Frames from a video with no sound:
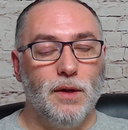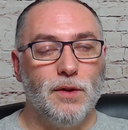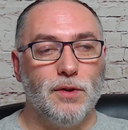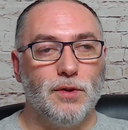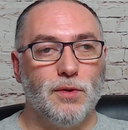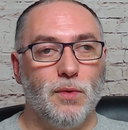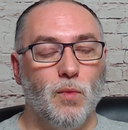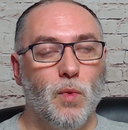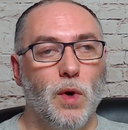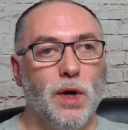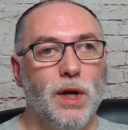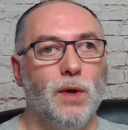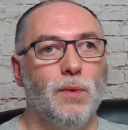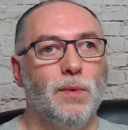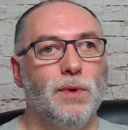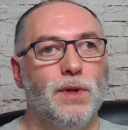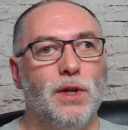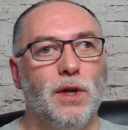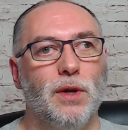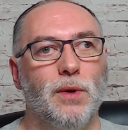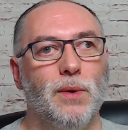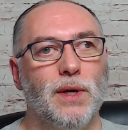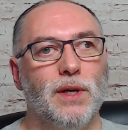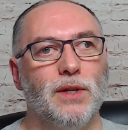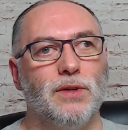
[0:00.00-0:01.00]
So what you would
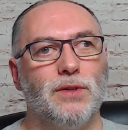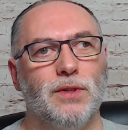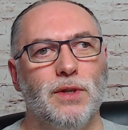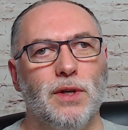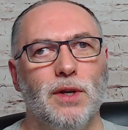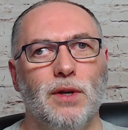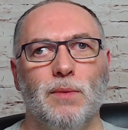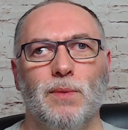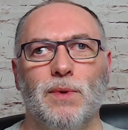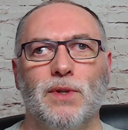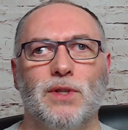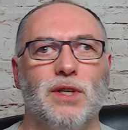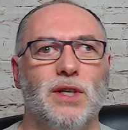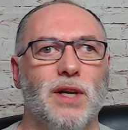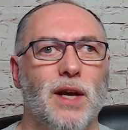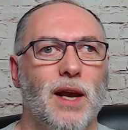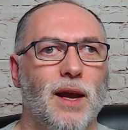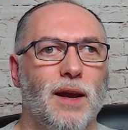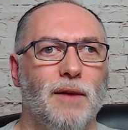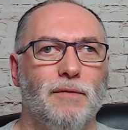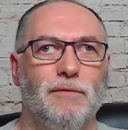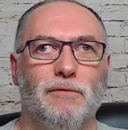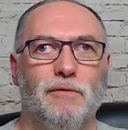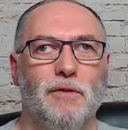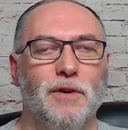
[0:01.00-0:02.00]
do is you would
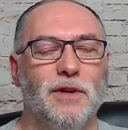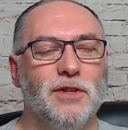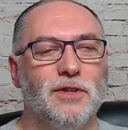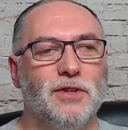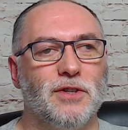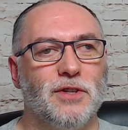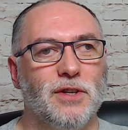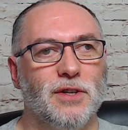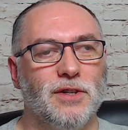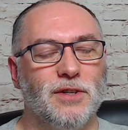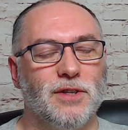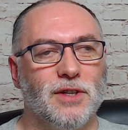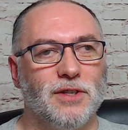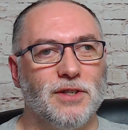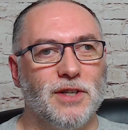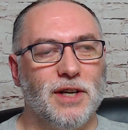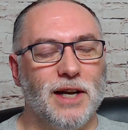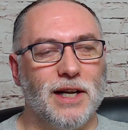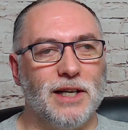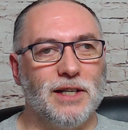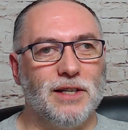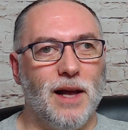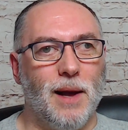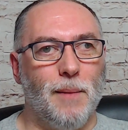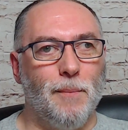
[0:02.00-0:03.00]
say, for instance, as an
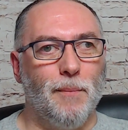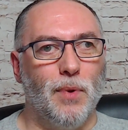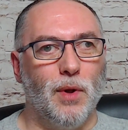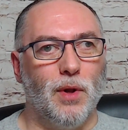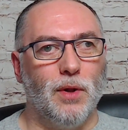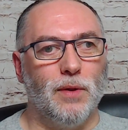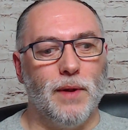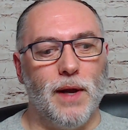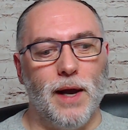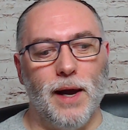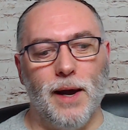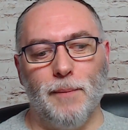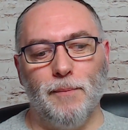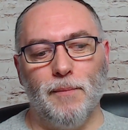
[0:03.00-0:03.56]
example,